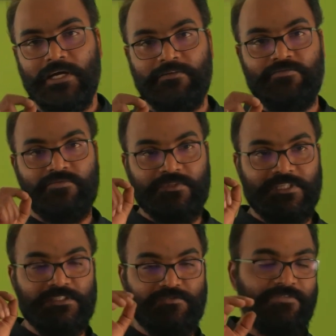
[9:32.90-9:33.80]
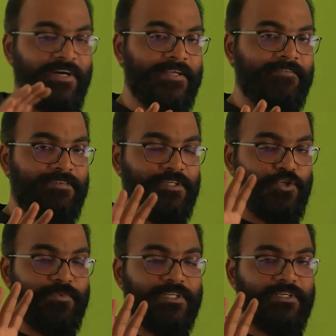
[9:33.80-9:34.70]
have these 5
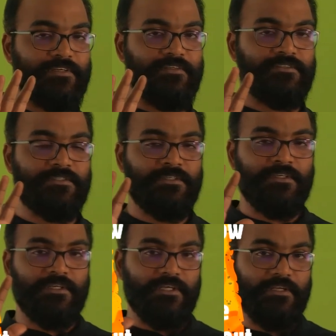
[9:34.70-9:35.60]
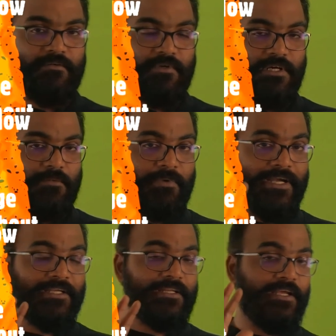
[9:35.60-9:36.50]
numeric errors in
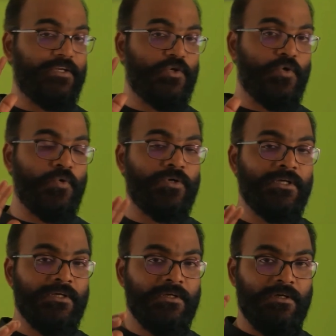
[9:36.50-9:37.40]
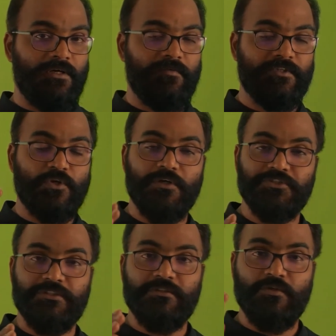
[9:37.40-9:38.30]
mind, and code with
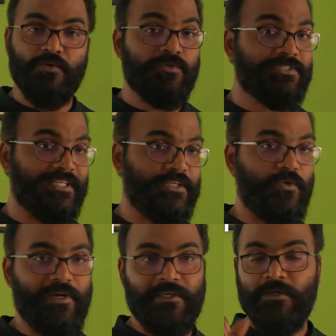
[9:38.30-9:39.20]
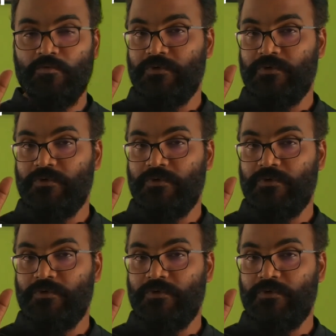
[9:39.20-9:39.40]
caution, code securely.